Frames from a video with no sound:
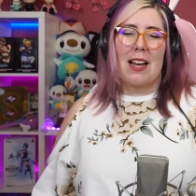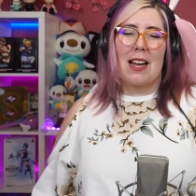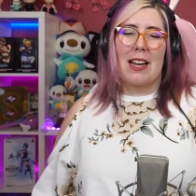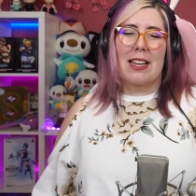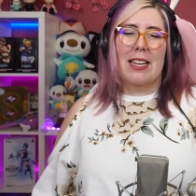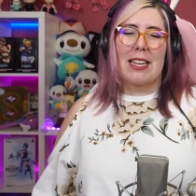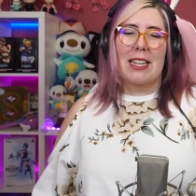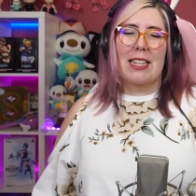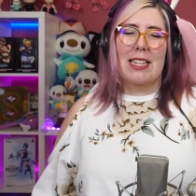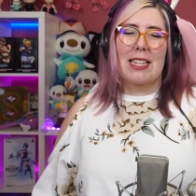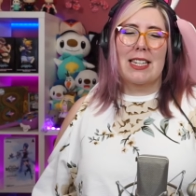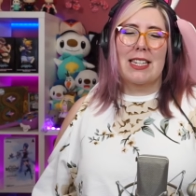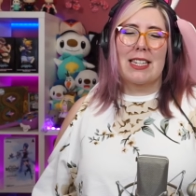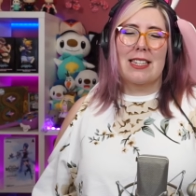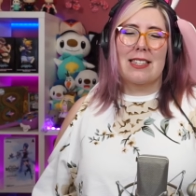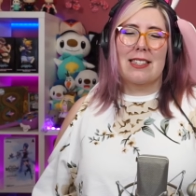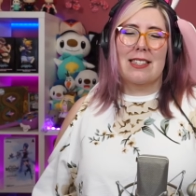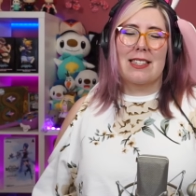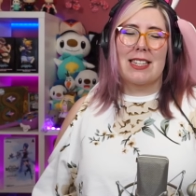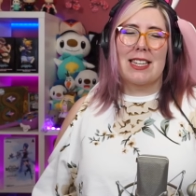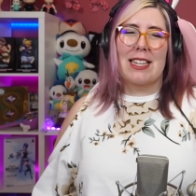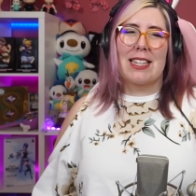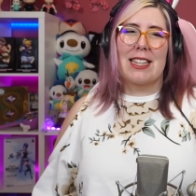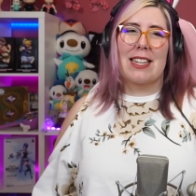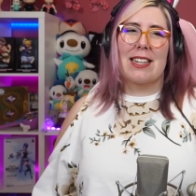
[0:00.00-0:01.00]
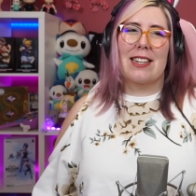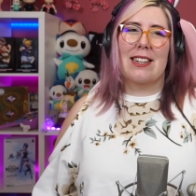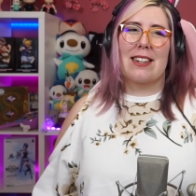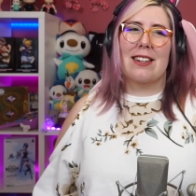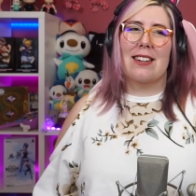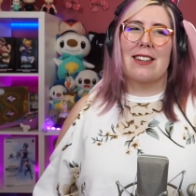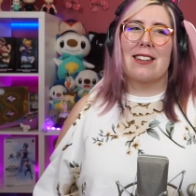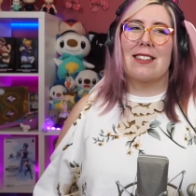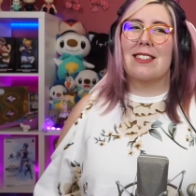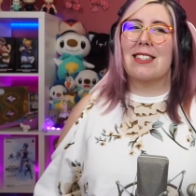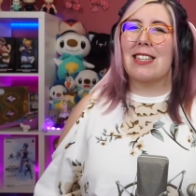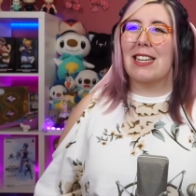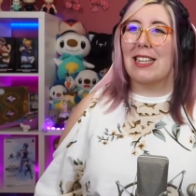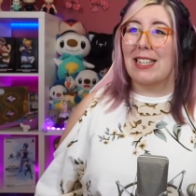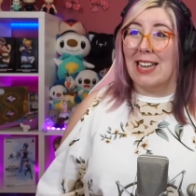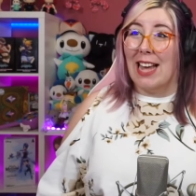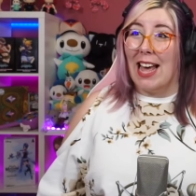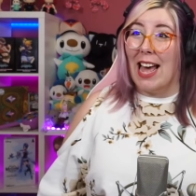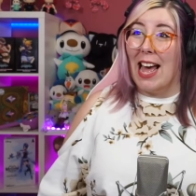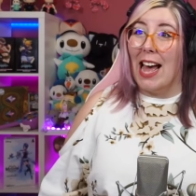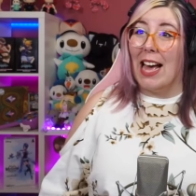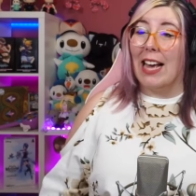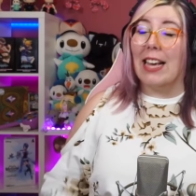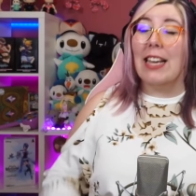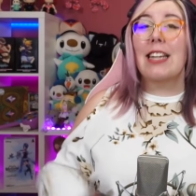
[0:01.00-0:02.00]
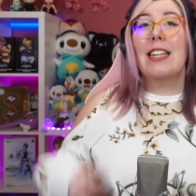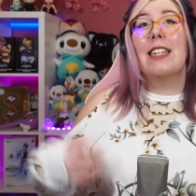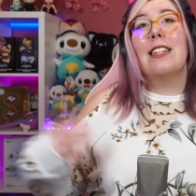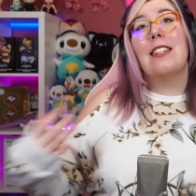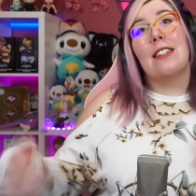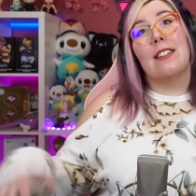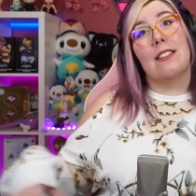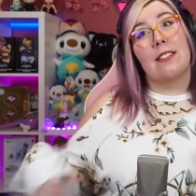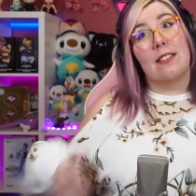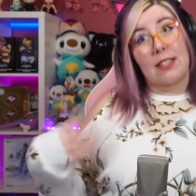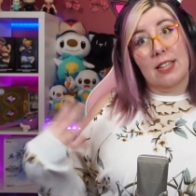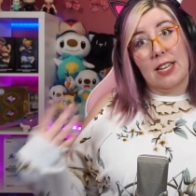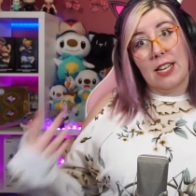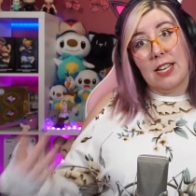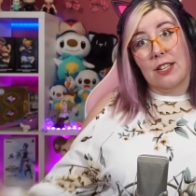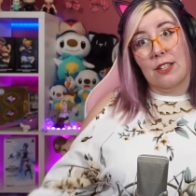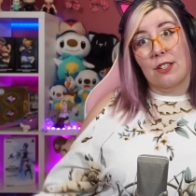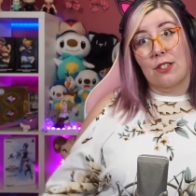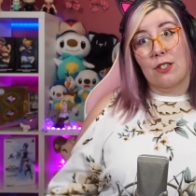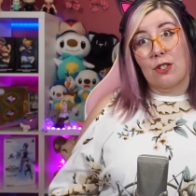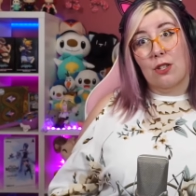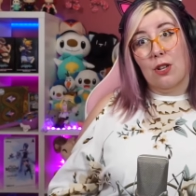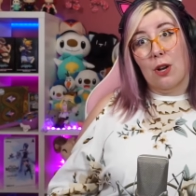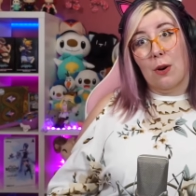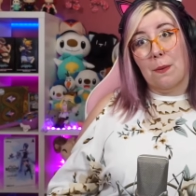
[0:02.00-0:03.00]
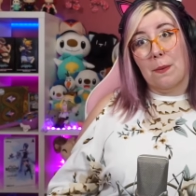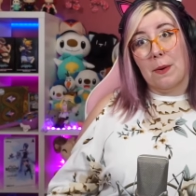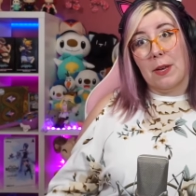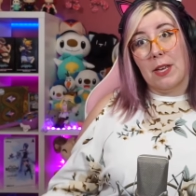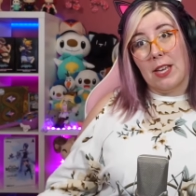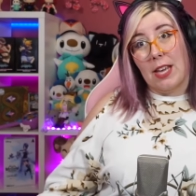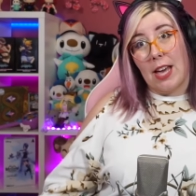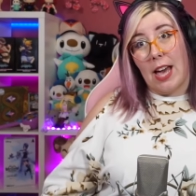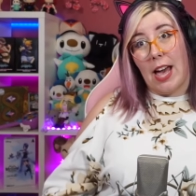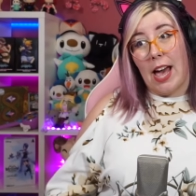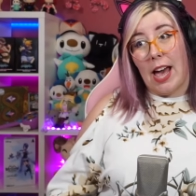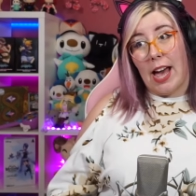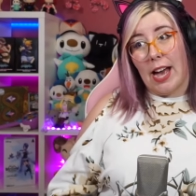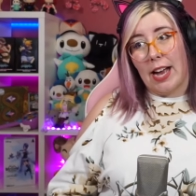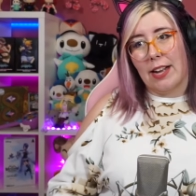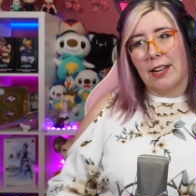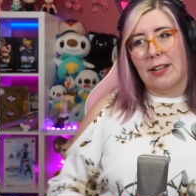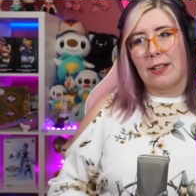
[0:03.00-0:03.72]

getting to see the girls kind of act, getting to see Zoe act,